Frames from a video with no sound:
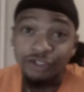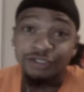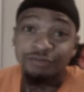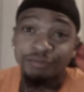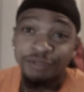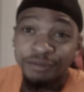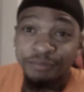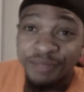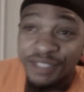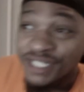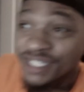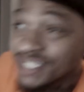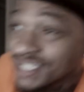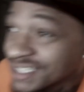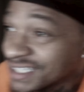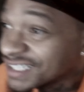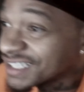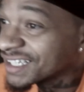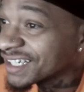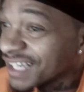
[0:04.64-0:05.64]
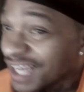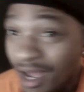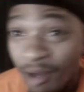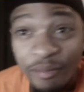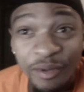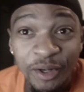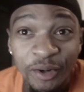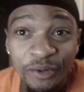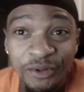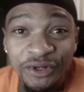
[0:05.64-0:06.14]
it's been a minute.
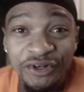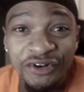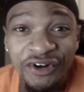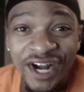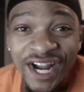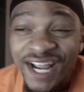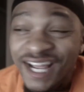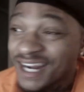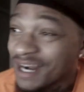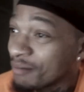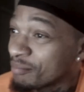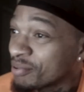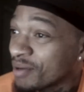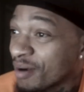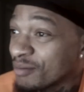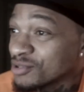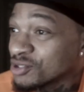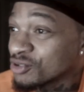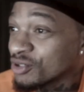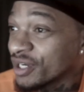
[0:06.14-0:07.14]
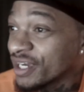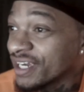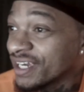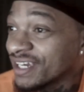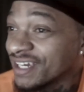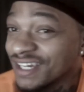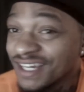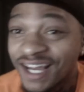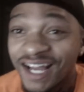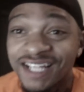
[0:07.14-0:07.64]
I've been on the grind. I promise you I
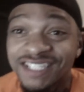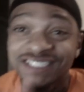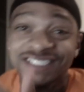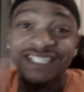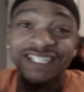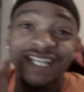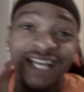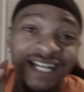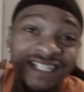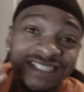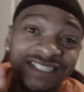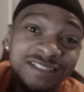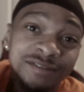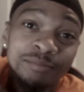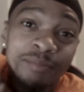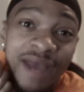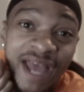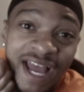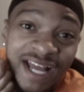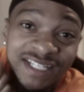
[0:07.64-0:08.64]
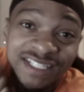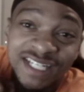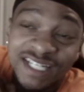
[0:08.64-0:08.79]
have. I just got this Mac